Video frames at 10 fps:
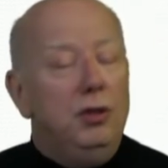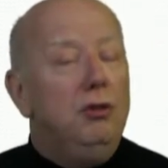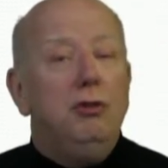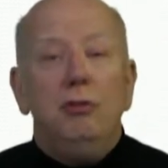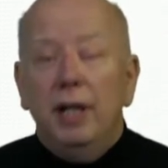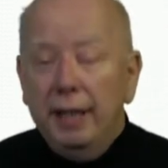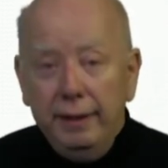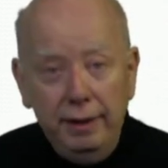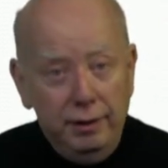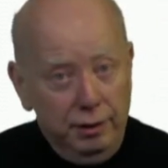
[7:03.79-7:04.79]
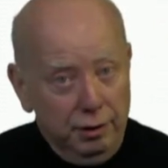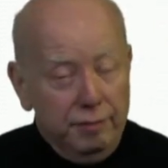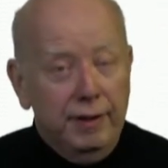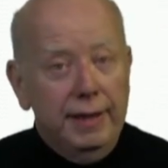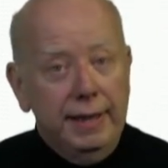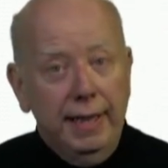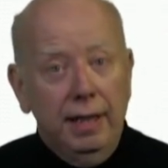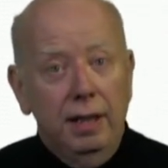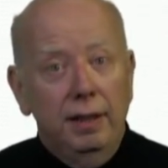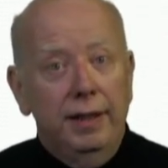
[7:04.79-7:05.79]
You do not need to notify the
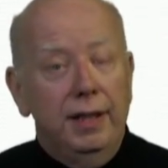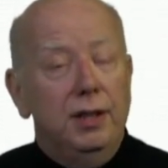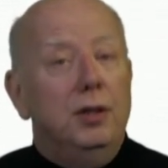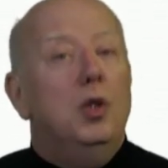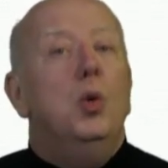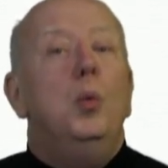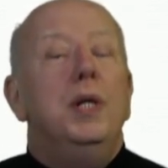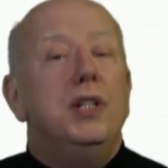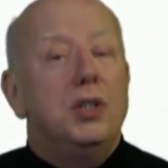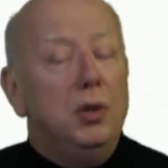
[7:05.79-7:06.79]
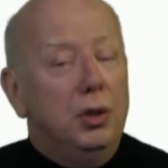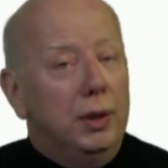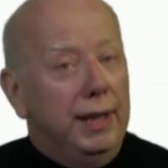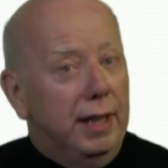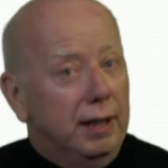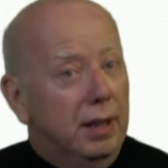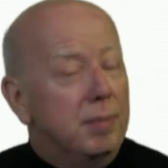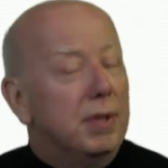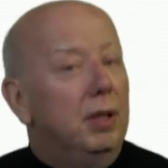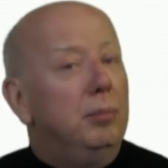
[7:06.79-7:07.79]
catalog editor when student learning
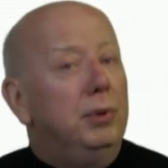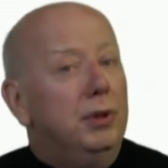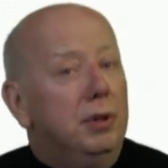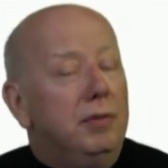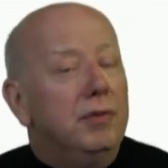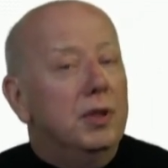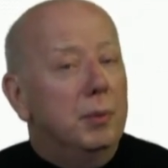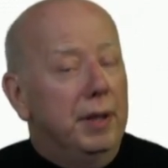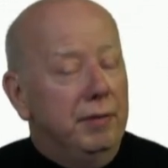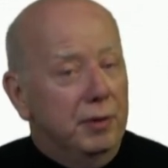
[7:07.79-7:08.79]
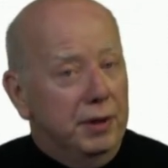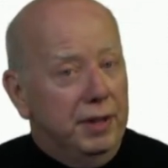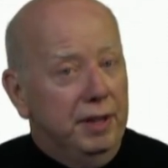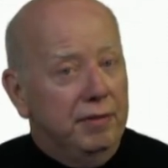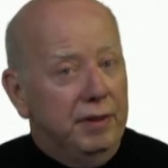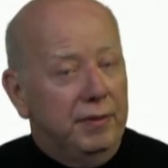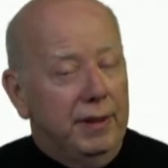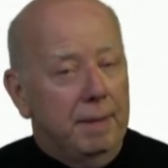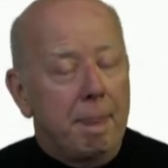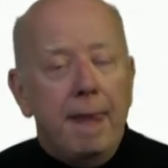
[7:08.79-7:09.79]
outcomes are approved for
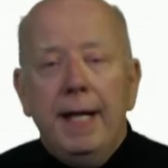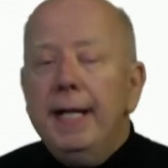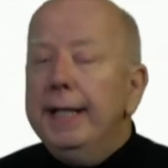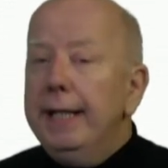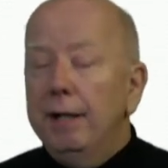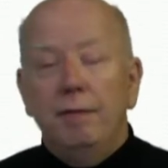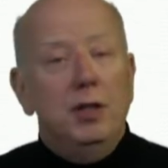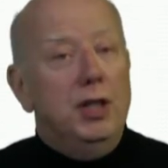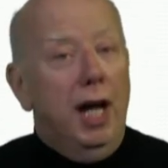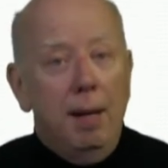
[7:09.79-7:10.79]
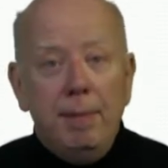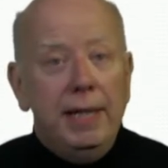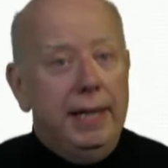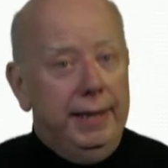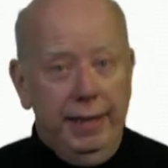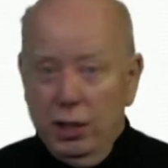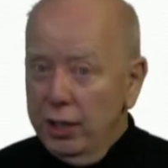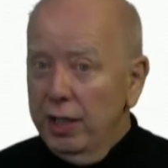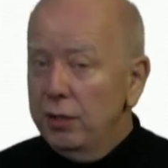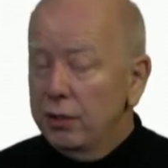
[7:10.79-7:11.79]
2014-15. Now, if you're not making any
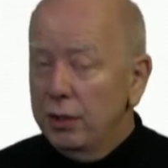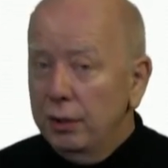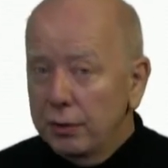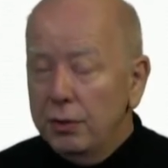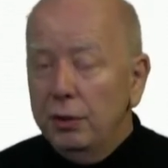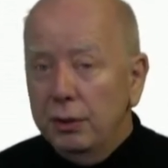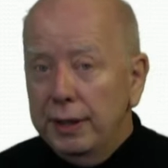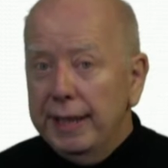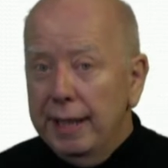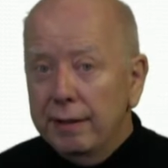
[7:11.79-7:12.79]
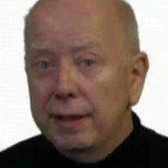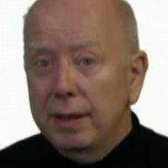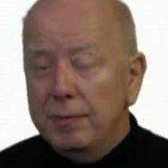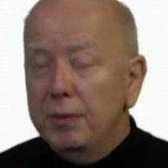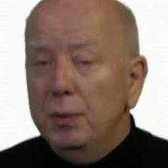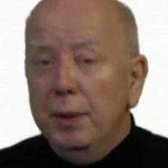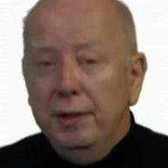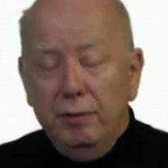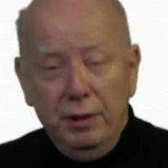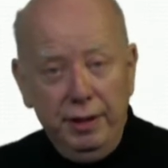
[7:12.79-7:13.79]
changes to your student learning outcomes for
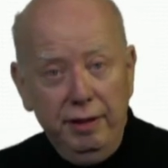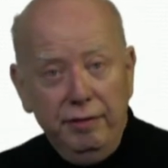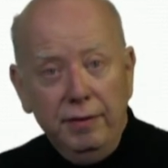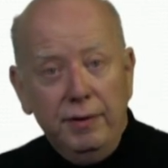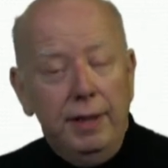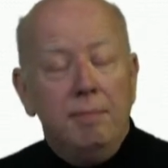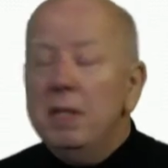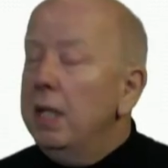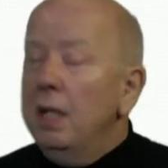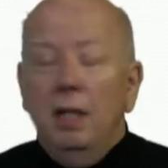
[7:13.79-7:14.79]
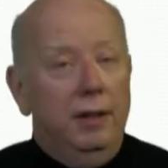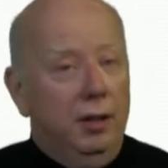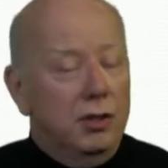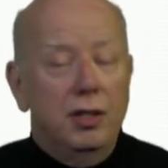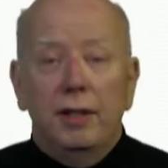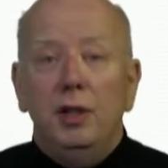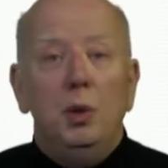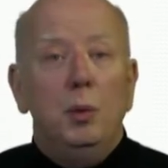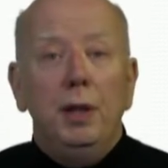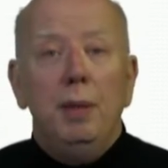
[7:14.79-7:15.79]
2014-15, there's
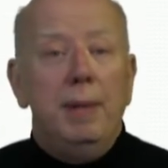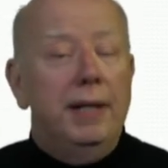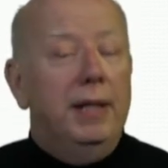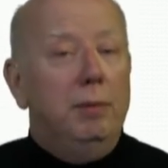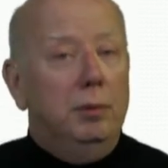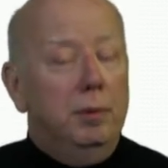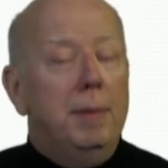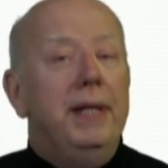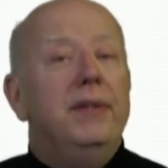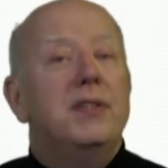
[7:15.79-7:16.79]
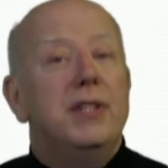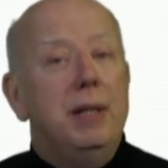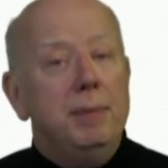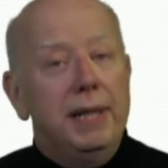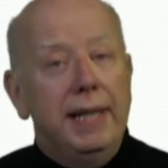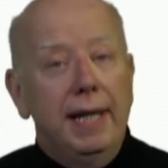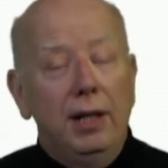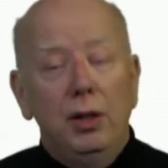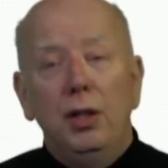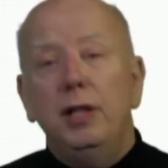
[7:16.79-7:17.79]
nothing to worry about. They will remain the same in the
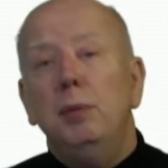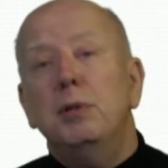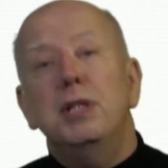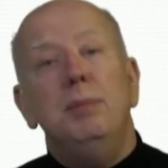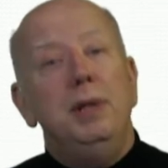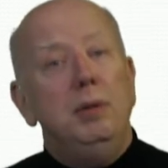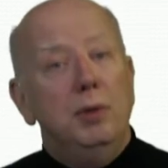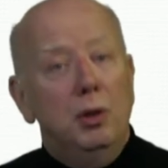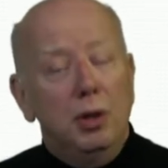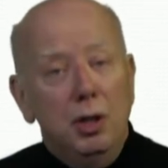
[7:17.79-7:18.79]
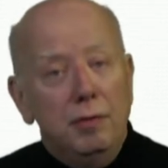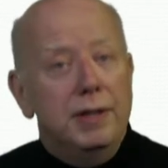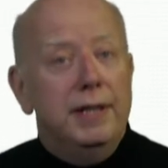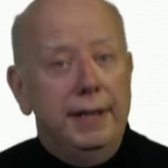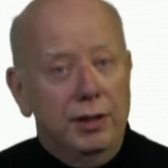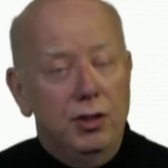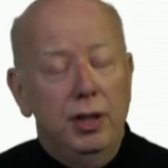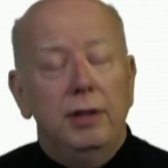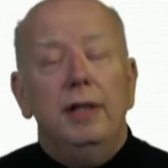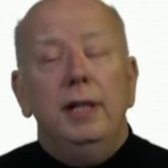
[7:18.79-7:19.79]
catalog. They will simply roll over to
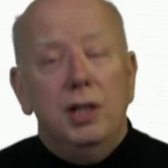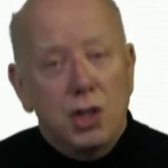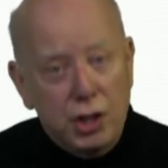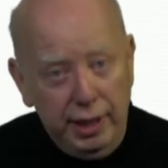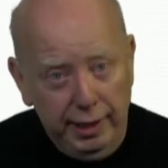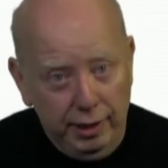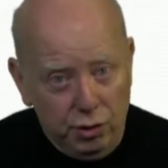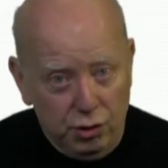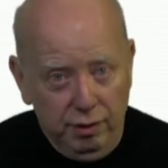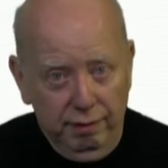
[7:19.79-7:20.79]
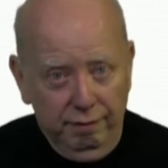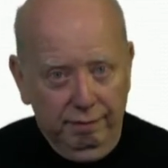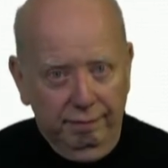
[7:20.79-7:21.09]
next year unchanged.